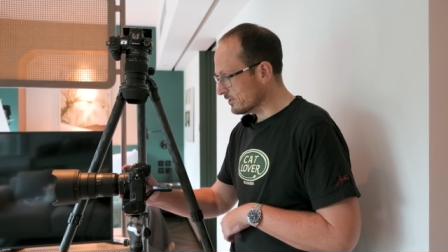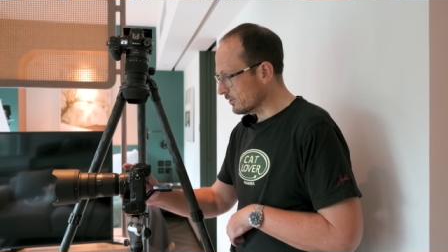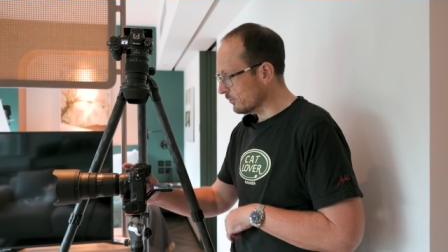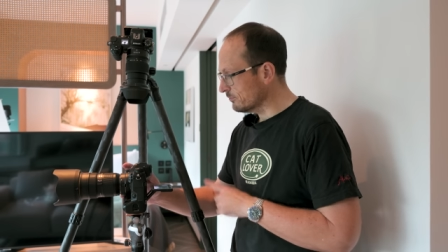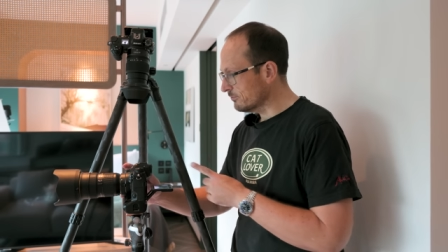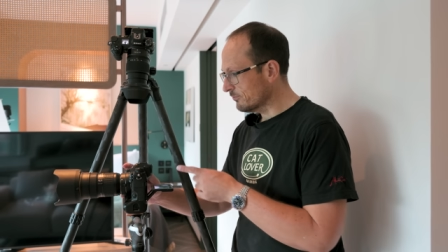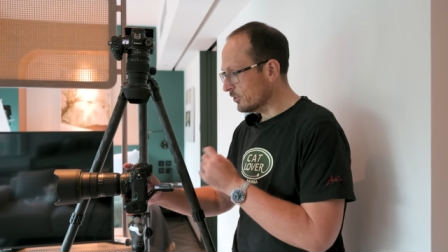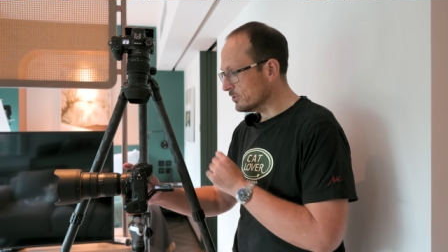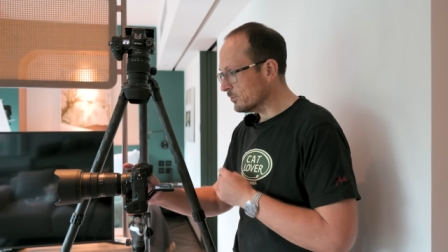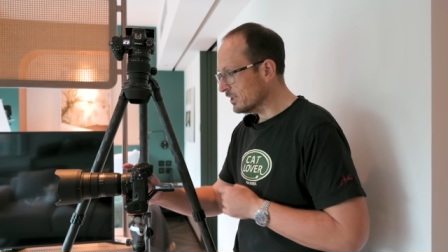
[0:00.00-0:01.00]
So
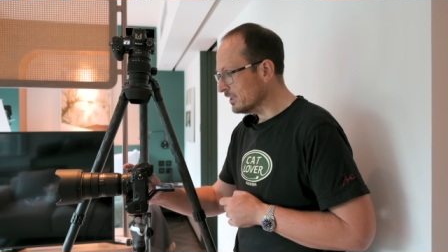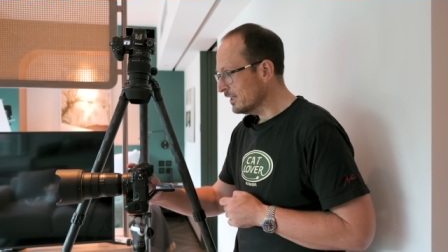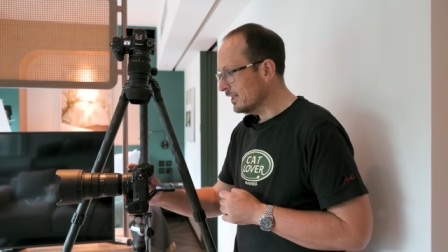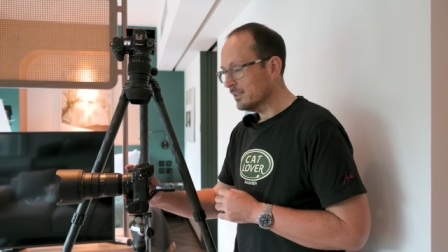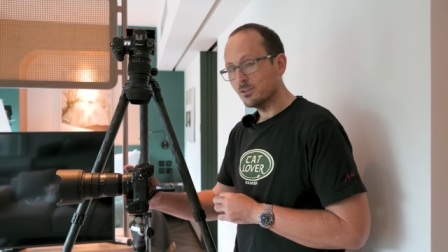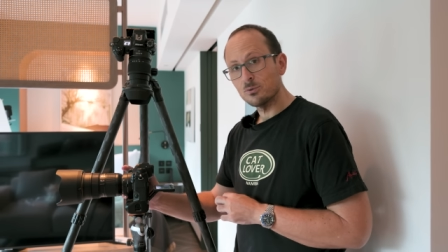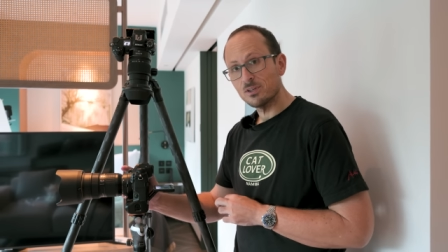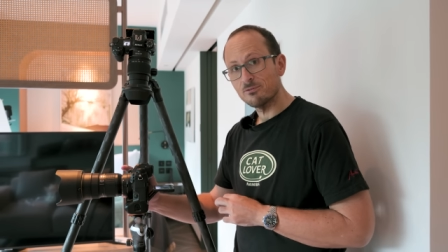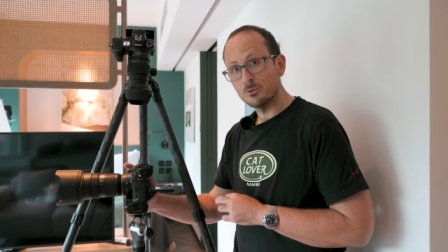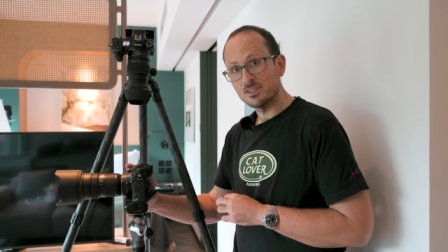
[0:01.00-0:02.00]
first one, the
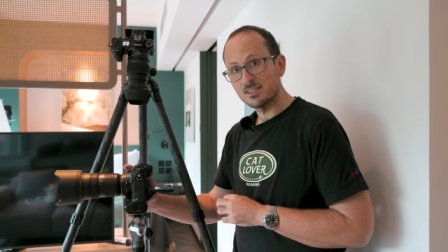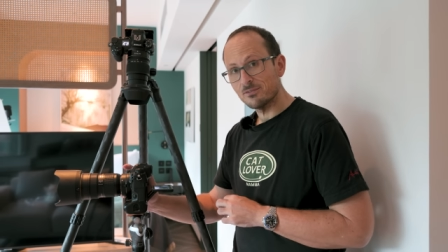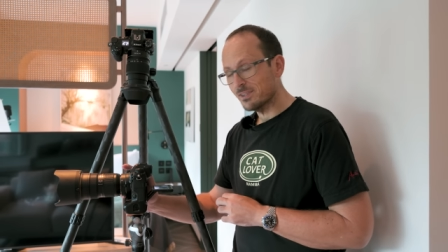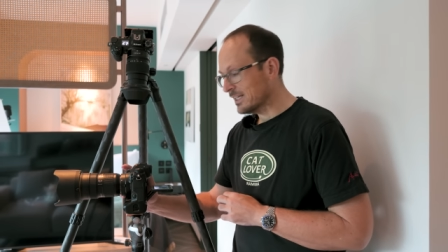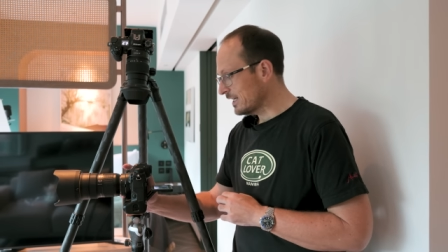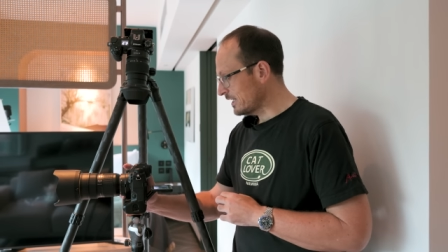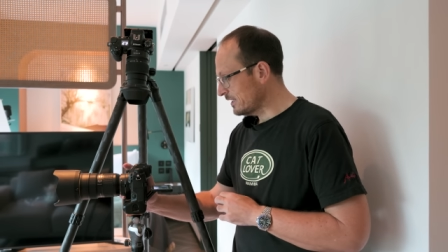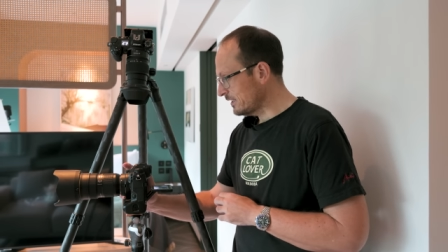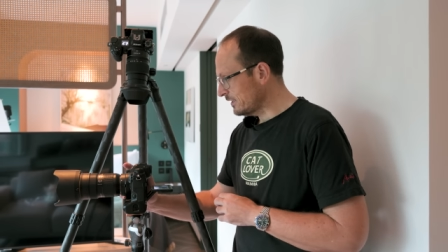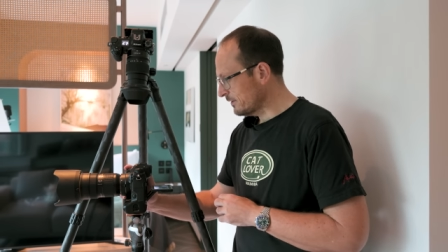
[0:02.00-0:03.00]

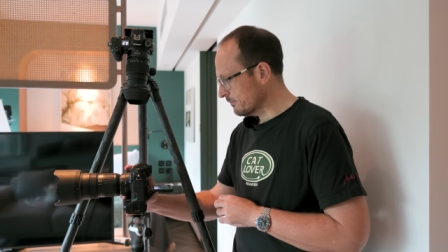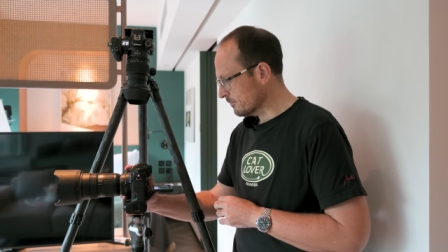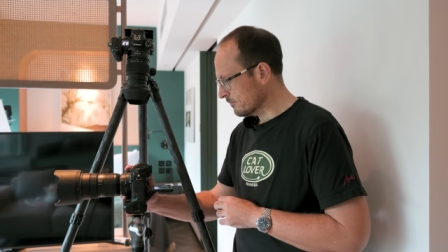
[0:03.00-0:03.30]
24-70 ED.